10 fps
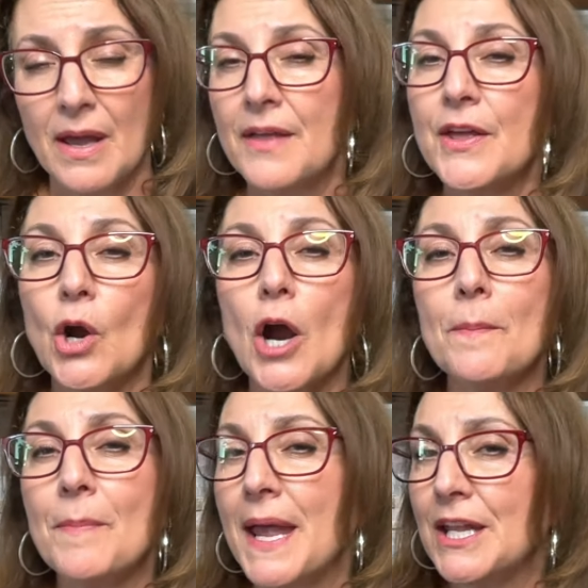There are
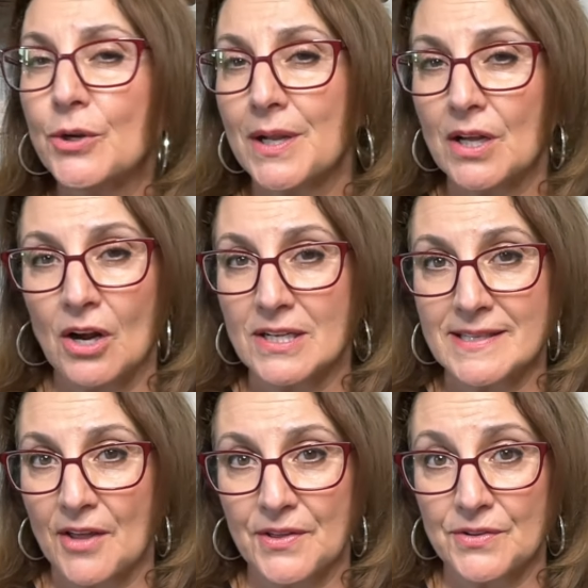many credit cards
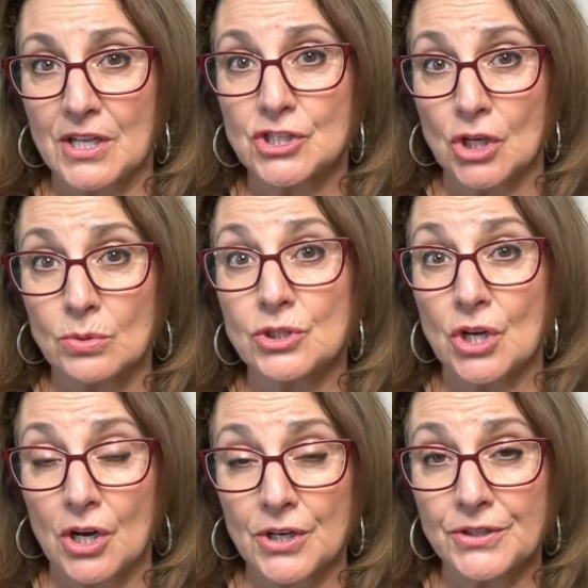out there that don't
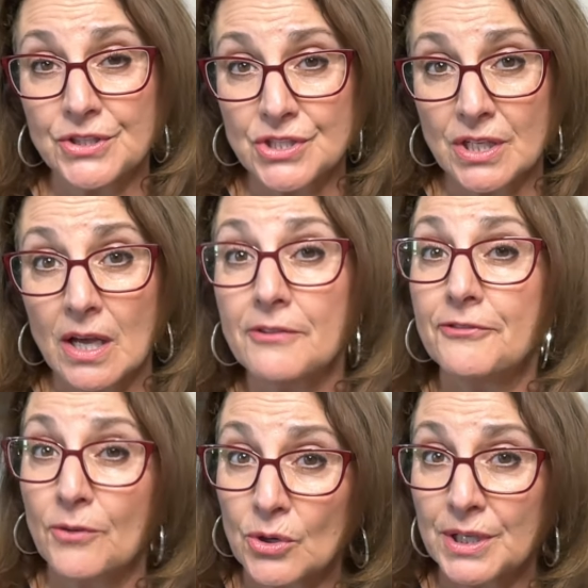charge a
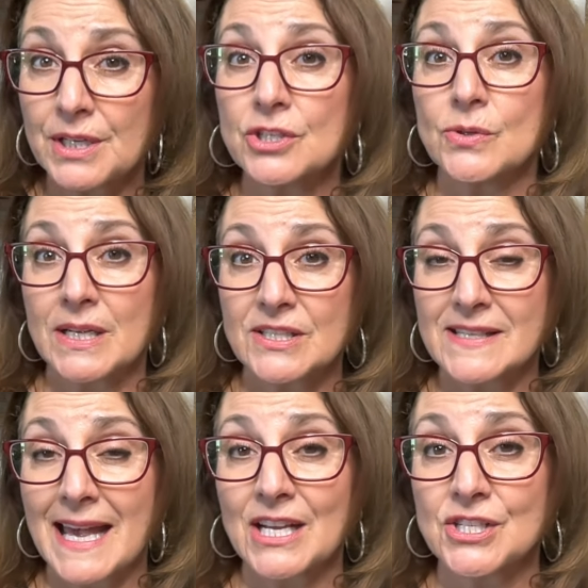foreign
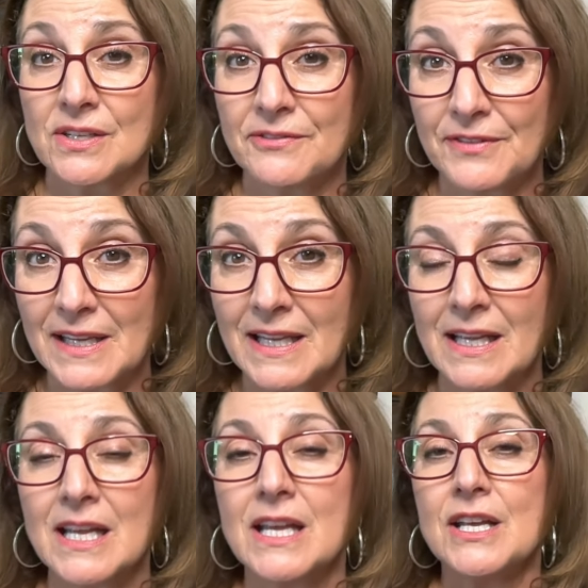transaction fee,
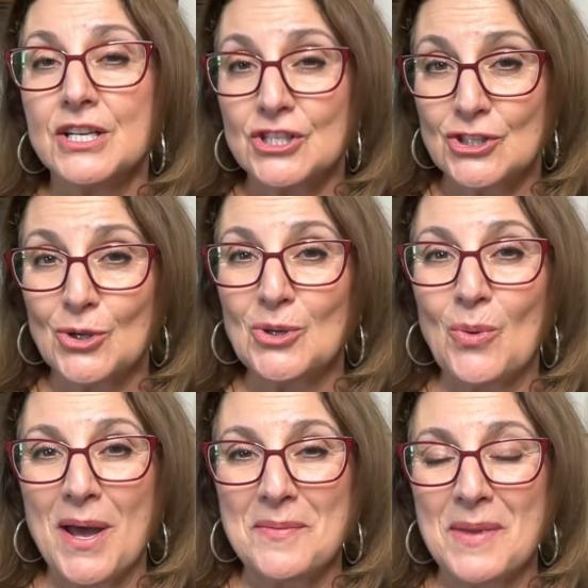so you
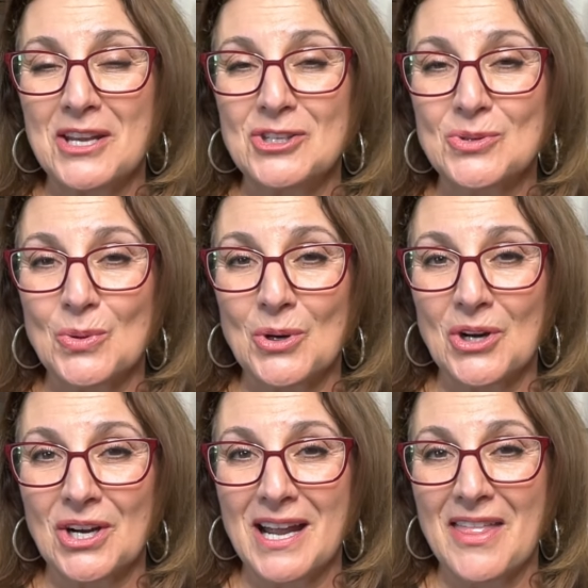want to make
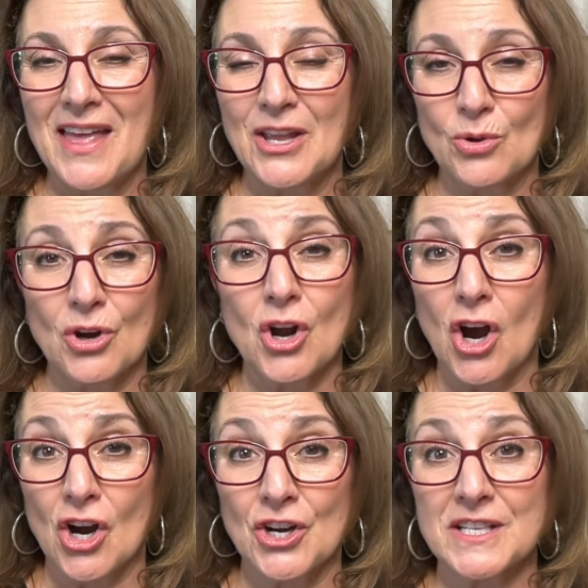sure that your
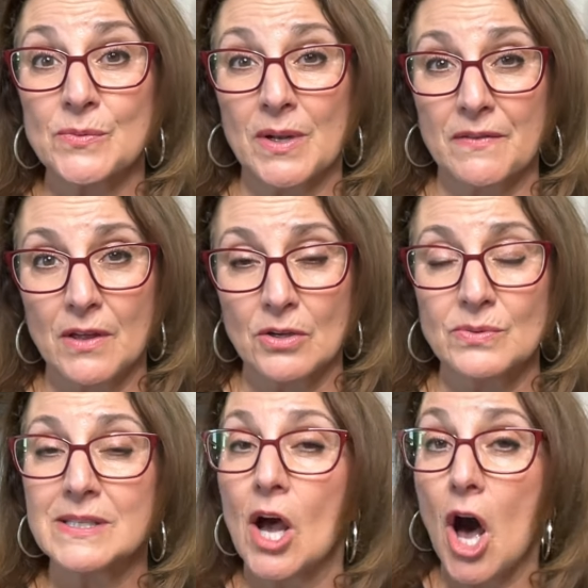card is one of
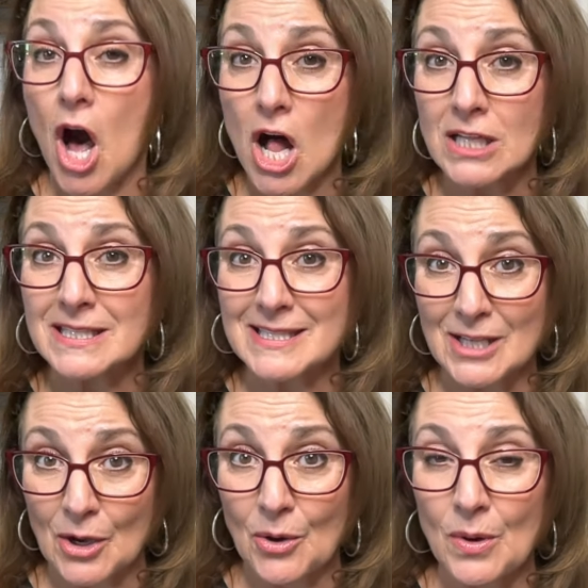those.
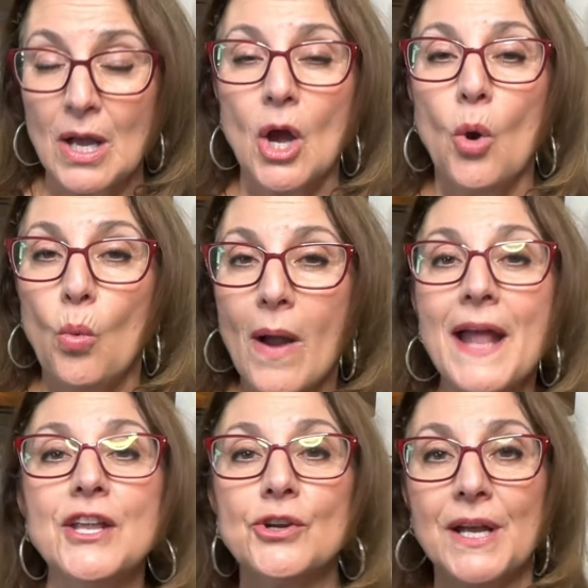Also,
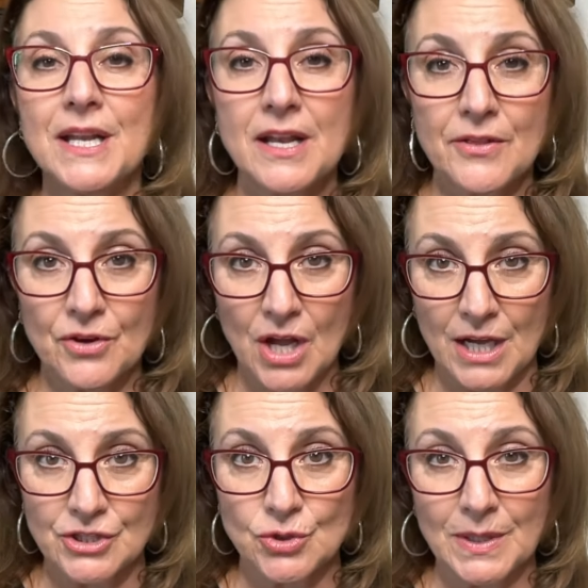when you're in another
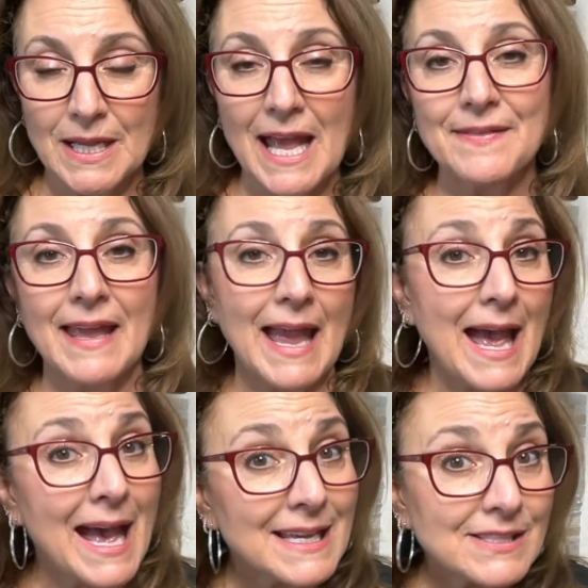country and they
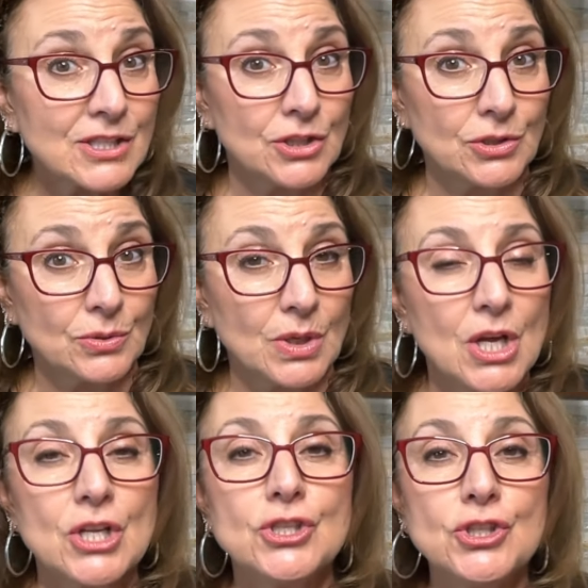ask you,
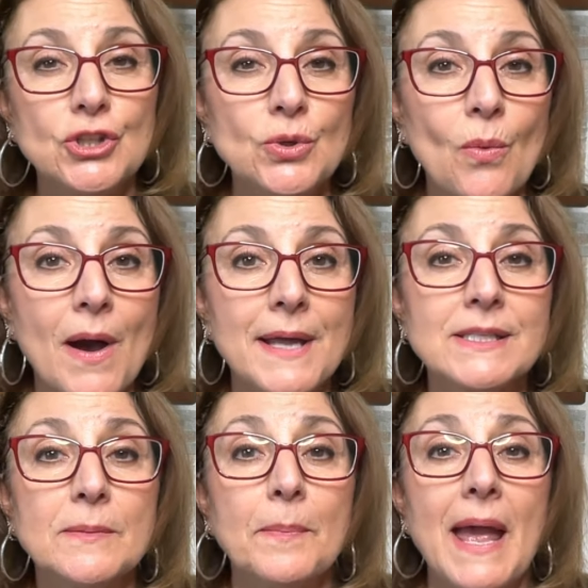do you want
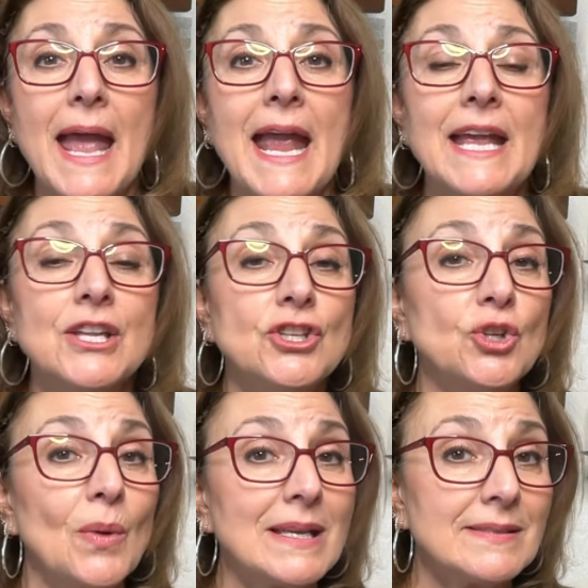to pay in
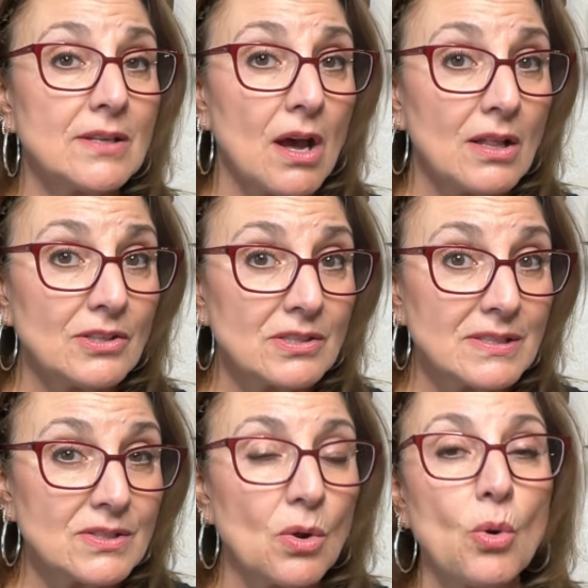US
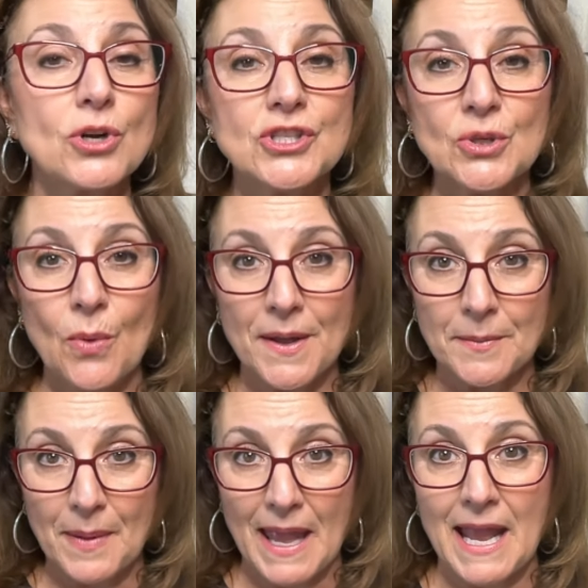dollars or do you want to
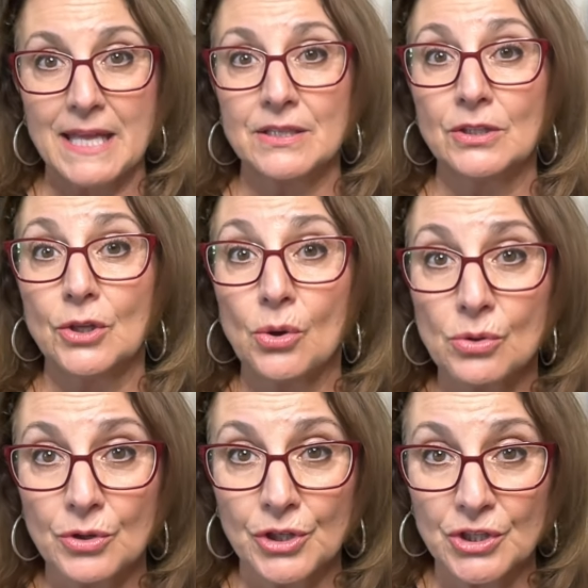pay in the
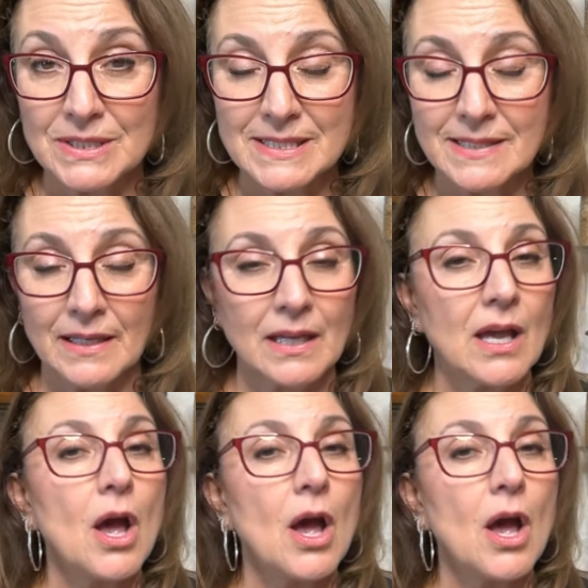local currency?